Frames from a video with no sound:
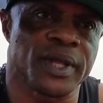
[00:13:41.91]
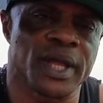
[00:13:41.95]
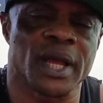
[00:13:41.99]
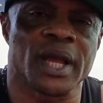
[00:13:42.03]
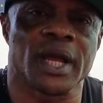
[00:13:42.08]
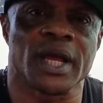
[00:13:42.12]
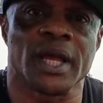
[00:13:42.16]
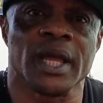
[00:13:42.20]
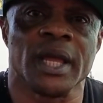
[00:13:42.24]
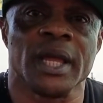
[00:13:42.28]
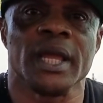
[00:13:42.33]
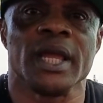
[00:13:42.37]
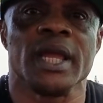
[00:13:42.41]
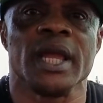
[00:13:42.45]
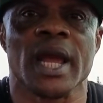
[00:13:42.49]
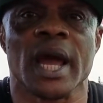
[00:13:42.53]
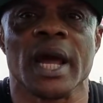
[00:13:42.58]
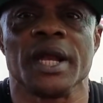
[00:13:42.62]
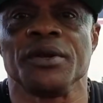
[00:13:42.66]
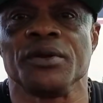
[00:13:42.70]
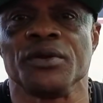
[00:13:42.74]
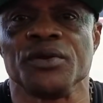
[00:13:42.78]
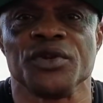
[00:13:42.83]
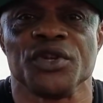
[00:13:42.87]
Yeah, he
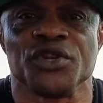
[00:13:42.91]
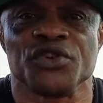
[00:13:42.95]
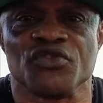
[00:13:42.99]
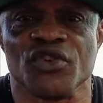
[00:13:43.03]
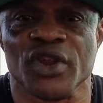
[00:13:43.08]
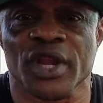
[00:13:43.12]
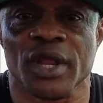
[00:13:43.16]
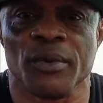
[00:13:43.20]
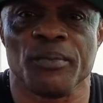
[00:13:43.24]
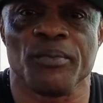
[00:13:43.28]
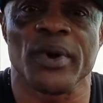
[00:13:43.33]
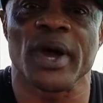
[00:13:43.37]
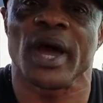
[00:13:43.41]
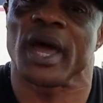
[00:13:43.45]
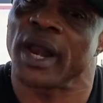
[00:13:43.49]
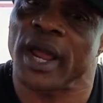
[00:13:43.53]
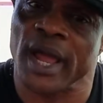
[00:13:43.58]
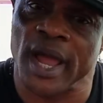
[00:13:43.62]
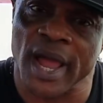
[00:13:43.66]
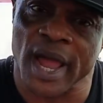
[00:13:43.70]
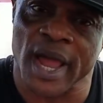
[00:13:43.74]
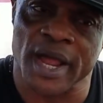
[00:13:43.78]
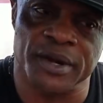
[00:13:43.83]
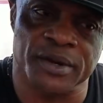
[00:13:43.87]
handled the training part,
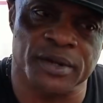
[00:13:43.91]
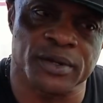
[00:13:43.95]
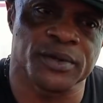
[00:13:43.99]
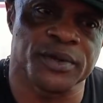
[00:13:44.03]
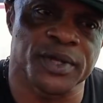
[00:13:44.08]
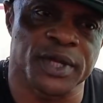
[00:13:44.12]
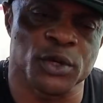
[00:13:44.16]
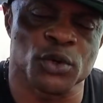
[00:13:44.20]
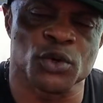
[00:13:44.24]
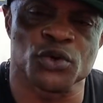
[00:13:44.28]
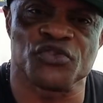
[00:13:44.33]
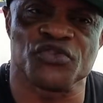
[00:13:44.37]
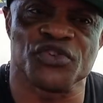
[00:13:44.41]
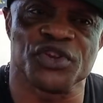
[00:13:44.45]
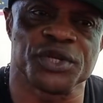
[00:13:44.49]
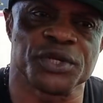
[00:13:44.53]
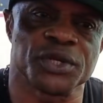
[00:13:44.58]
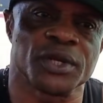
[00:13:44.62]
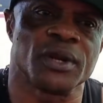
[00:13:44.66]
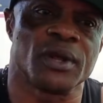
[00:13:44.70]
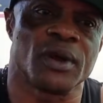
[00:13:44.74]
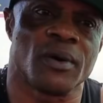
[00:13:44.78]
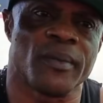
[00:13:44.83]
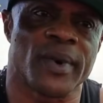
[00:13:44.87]
I handled the
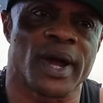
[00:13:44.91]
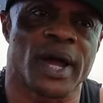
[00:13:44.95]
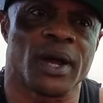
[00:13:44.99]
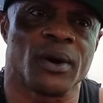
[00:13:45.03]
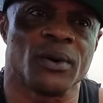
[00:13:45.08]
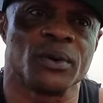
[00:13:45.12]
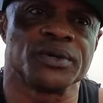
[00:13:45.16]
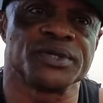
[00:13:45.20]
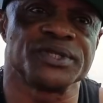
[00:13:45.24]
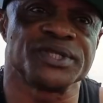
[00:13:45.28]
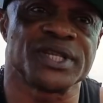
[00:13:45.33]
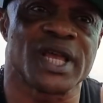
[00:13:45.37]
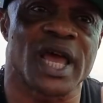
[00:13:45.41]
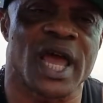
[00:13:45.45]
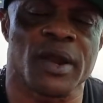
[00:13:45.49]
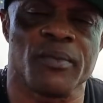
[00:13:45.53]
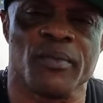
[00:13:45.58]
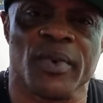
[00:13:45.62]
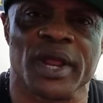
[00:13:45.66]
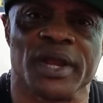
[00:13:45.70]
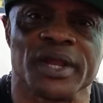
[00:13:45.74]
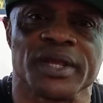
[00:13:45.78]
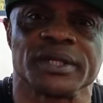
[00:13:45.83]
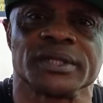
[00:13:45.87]
nutrition on my own
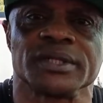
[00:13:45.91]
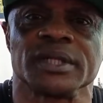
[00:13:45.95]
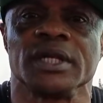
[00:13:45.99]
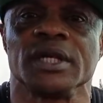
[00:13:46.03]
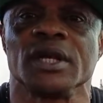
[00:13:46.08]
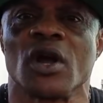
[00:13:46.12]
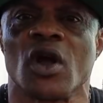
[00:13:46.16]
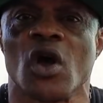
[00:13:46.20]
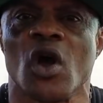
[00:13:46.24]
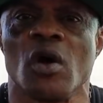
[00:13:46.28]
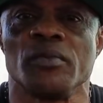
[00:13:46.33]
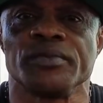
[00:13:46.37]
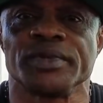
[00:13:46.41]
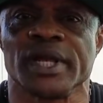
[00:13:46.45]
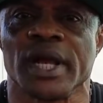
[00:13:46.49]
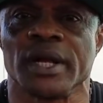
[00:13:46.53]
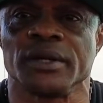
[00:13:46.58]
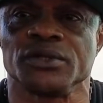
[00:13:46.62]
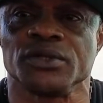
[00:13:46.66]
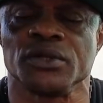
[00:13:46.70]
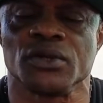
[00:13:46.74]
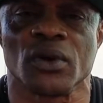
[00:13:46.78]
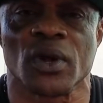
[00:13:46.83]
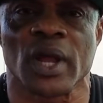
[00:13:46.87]
side, but it still comes
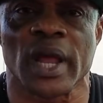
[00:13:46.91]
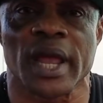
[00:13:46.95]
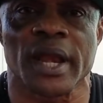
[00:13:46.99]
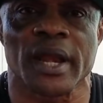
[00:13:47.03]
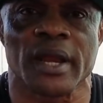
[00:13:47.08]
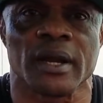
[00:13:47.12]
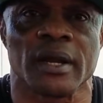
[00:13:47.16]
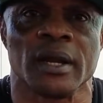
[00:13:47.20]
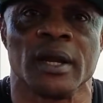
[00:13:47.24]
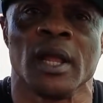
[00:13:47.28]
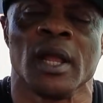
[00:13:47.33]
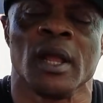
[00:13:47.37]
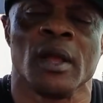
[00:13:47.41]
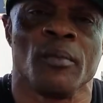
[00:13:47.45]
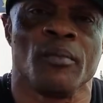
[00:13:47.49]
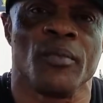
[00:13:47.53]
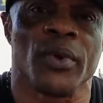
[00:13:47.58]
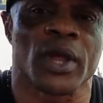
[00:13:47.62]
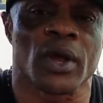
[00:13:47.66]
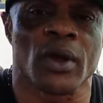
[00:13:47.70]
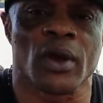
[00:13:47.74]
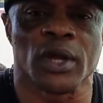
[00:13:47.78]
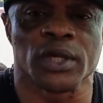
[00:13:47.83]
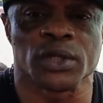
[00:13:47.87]
out together,
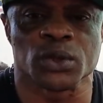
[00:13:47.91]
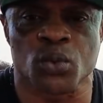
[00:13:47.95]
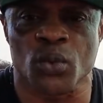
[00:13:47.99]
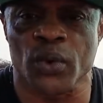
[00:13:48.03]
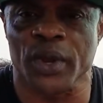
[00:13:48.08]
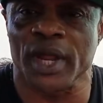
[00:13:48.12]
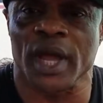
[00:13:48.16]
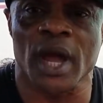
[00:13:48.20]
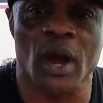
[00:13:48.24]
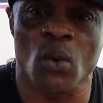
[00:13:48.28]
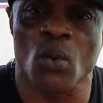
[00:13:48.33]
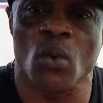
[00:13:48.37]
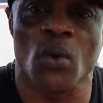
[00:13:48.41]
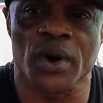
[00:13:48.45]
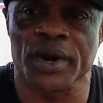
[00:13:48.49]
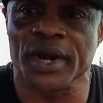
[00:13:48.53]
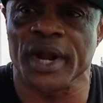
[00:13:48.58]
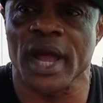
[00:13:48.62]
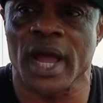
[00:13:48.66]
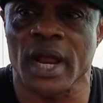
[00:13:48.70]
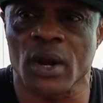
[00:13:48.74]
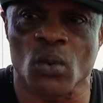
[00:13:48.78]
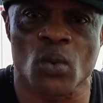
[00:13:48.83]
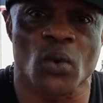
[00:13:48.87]
because without one
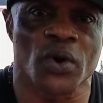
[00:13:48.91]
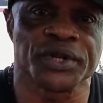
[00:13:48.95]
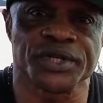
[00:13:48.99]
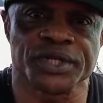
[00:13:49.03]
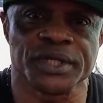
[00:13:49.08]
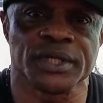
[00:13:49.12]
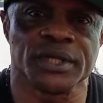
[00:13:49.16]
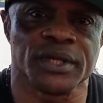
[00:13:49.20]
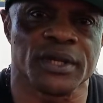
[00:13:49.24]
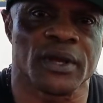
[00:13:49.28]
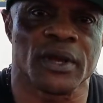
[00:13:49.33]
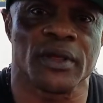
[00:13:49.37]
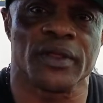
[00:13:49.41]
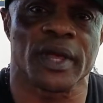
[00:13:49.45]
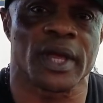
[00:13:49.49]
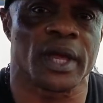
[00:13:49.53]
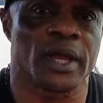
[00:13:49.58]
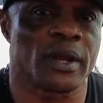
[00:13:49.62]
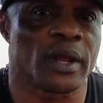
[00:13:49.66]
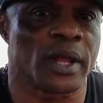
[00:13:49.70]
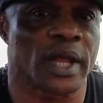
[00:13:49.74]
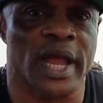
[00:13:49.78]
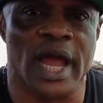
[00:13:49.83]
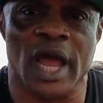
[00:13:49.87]
hand washing the
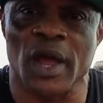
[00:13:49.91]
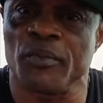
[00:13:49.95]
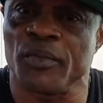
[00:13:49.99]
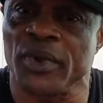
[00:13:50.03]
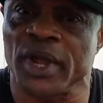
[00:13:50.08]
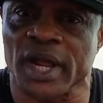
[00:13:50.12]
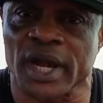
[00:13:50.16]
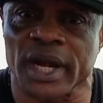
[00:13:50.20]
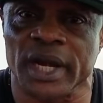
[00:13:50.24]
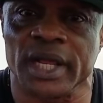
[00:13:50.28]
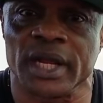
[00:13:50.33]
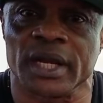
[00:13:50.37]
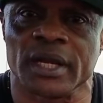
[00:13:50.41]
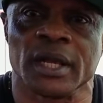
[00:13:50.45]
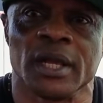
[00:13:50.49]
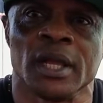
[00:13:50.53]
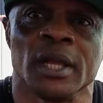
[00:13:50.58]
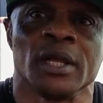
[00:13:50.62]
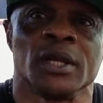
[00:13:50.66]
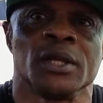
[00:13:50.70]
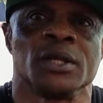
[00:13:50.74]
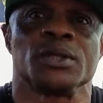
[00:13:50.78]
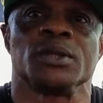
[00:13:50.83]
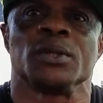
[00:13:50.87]
other, you can't be clean.
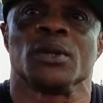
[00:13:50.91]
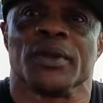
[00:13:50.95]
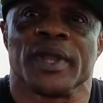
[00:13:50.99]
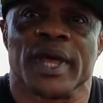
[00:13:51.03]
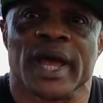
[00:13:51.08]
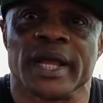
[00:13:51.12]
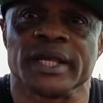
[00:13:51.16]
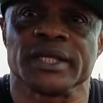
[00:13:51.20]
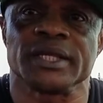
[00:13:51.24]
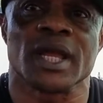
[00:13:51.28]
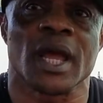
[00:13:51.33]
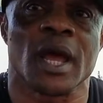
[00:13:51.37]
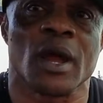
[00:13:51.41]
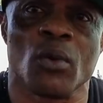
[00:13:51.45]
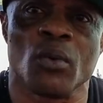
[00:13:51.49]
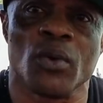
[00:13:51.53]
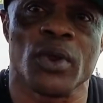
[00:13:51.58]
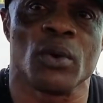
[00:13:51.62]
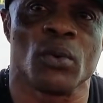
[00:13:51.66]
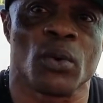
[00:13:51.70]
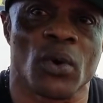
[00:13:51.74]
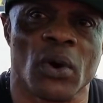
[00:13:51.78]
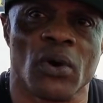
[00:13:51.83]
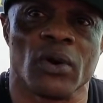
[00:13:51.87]
So that's how
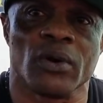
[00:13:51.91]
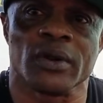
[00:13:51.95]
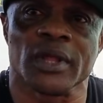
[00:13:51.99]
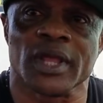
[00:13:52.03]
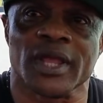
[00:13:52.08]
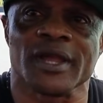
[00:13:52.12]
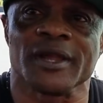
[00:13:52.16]
we roll.